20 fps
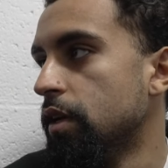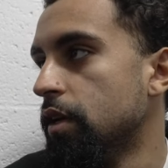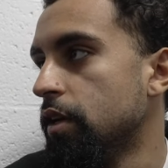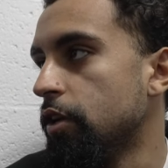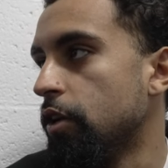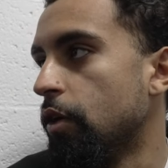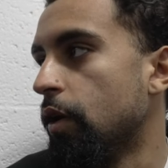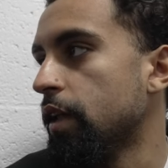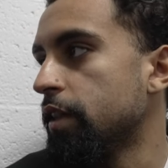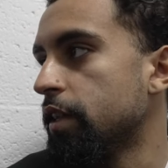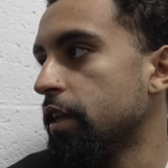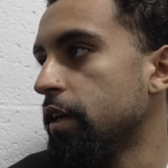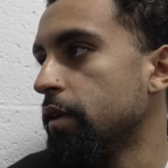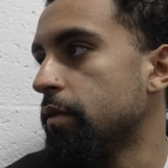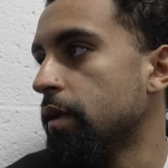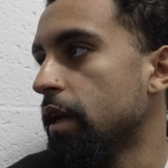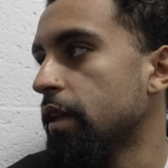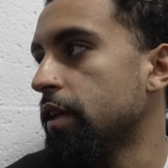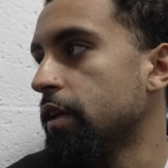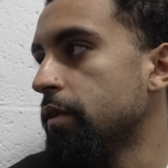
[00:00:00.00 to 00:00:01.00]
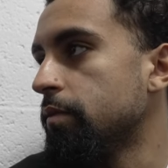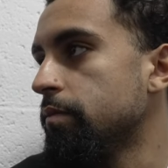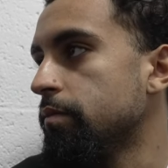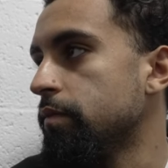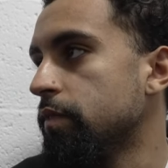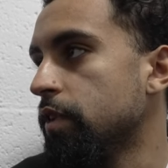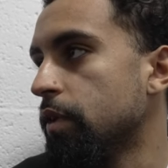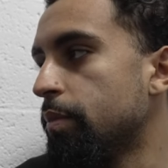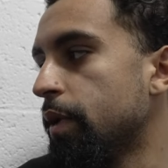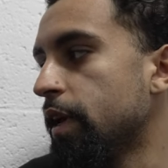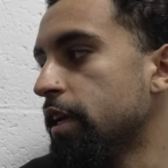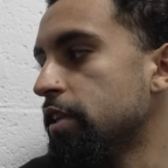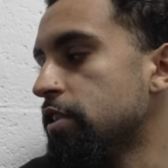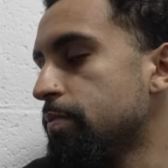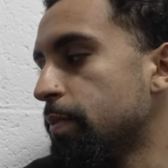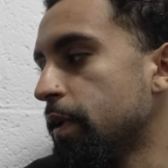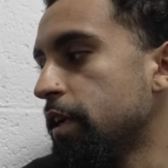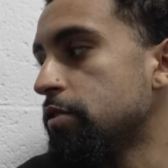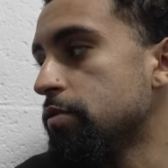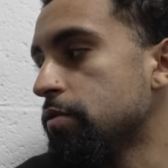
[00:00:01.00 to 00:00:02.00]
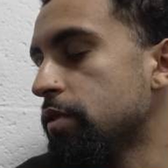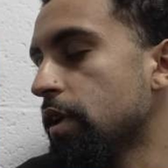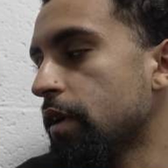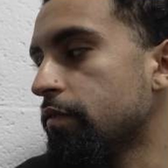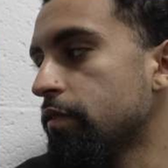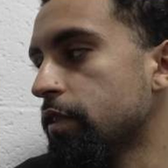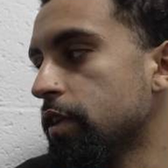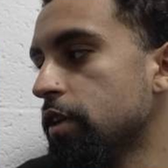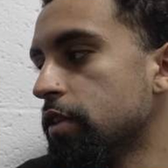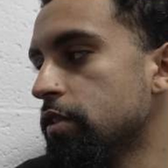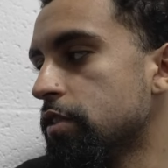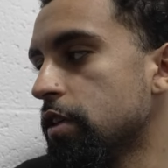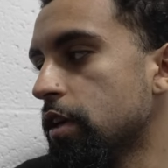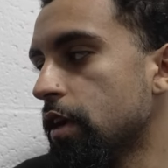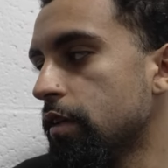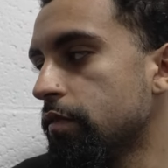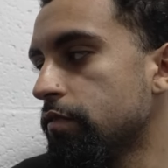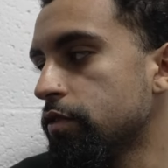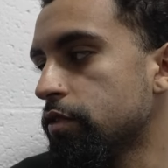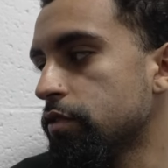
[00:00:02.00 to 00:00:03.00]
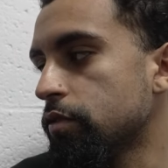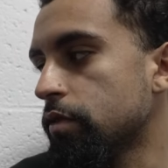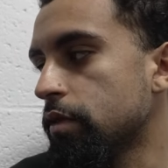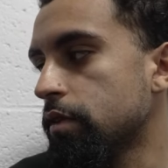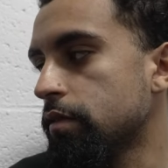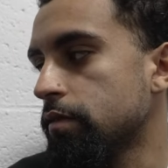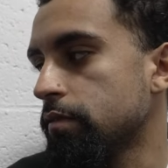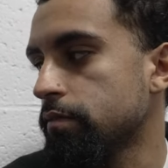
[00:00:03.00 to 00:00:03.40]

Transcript: you know, I think the pace was definitely good today, for sure.